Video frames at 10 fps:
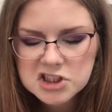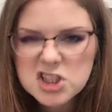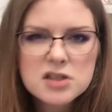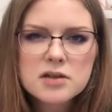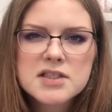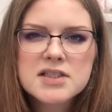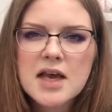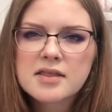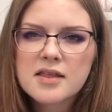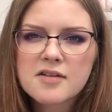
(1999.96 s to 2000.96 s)
just a
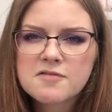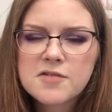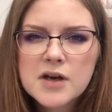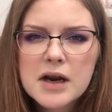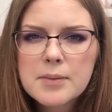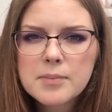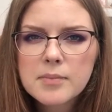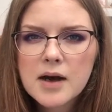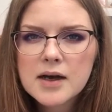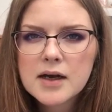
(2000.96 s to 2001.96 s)
scent that fit
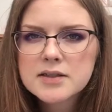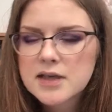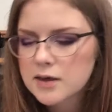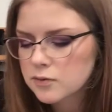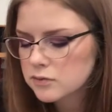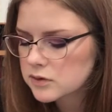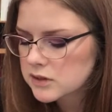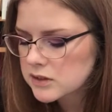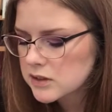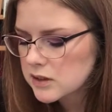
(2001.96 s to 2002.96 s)
him, I guess. I don't
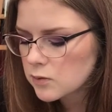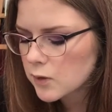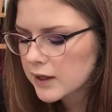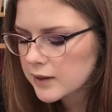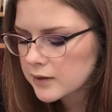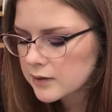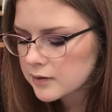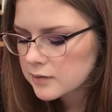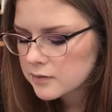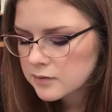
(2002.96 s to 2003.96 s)
see
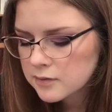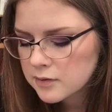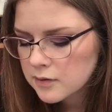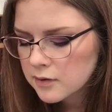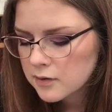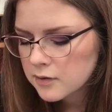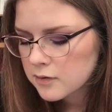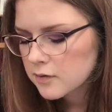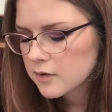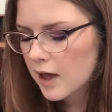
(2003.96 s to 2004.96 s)
why
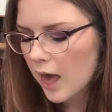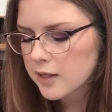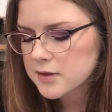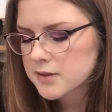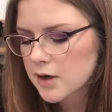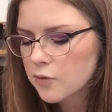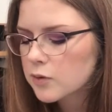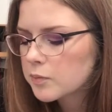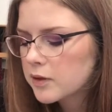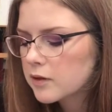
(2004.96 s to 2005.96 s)
Alistair
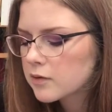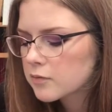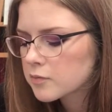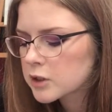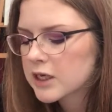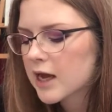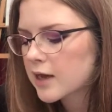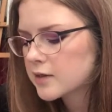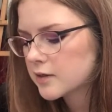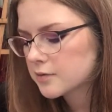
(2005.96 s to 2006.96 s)
would be the
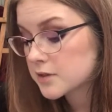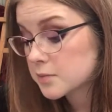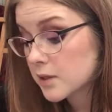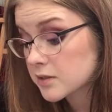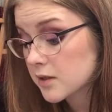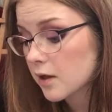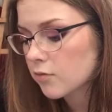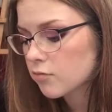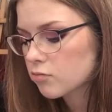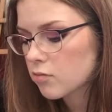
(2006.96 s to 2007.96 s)
kind that smells like
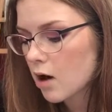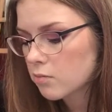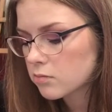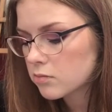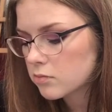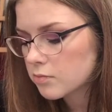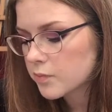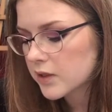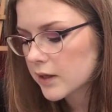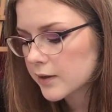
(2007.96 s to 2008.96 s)
rum,
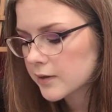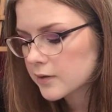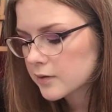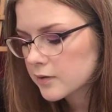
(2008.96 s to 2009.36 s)
but like,